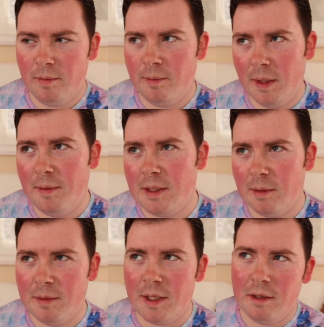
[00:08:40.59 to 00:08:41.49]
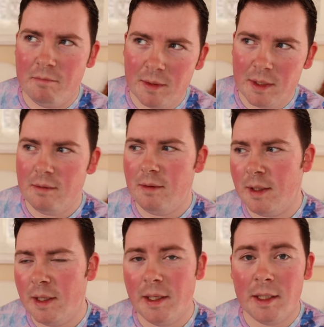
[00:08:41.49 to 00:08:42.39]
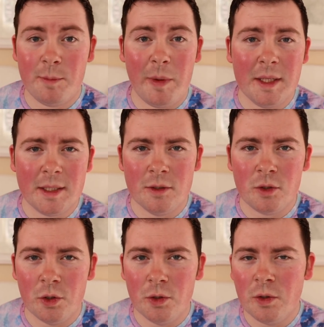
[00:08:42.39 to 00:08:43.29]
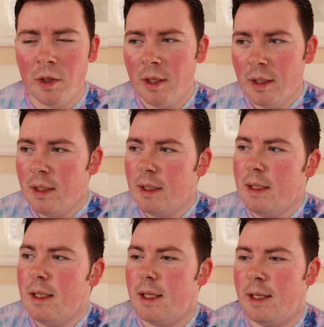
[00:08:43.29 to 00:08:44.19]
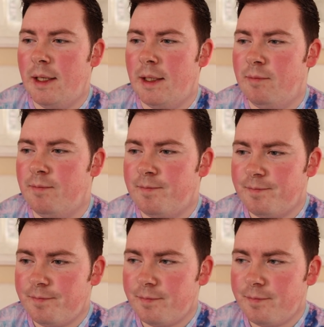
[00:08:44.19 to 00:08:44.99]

maybe sometimes expenses too. And